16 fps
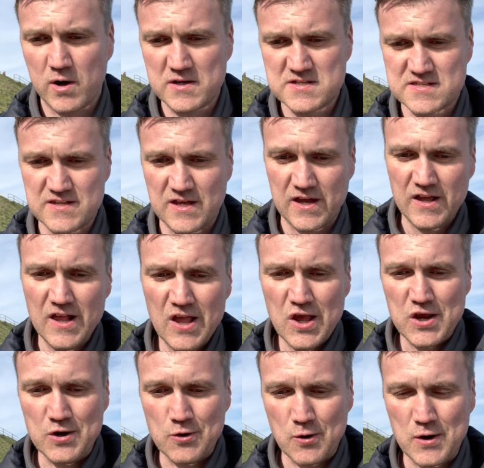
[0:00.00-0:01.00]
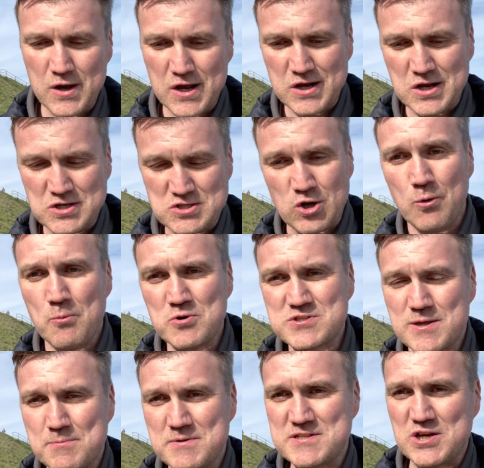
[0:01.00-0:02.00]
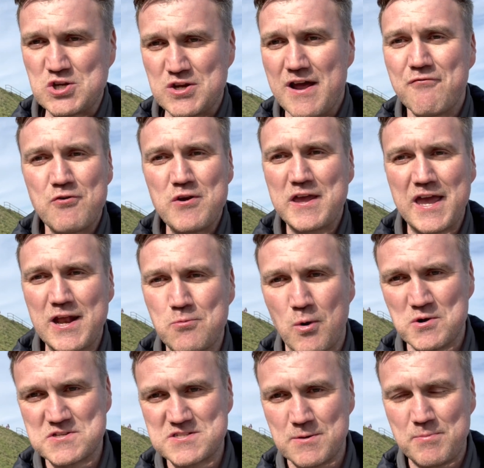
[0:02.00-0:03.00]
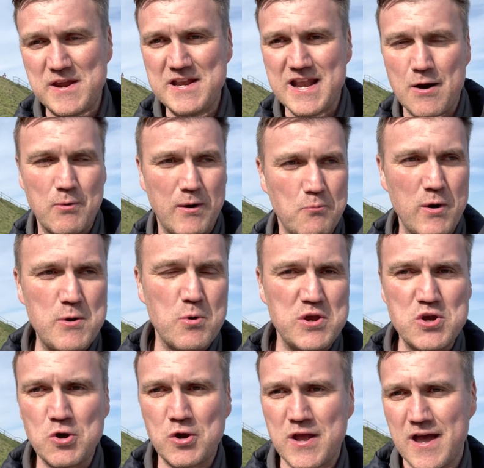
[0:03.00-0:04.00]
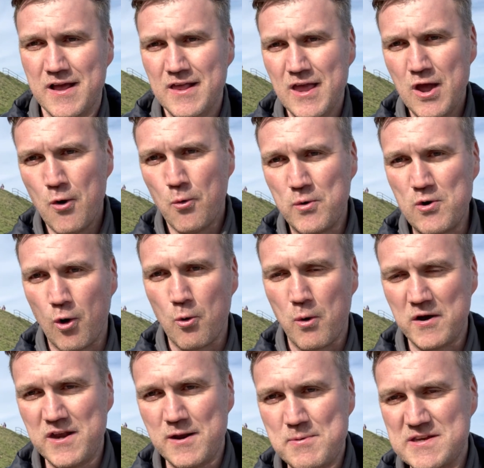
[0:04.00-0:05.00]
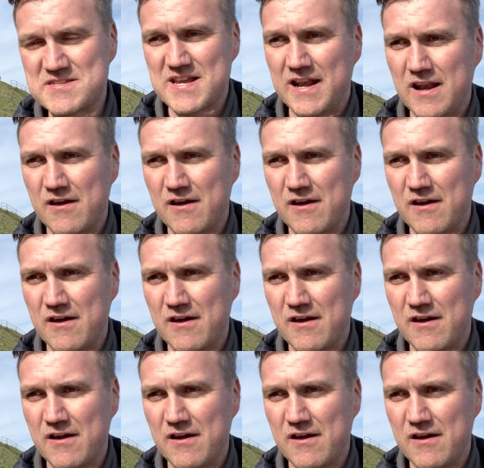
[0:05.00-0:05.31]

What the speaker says: It's it's almost the position every kid wants to be now. When we were younger, we all wanted to be centre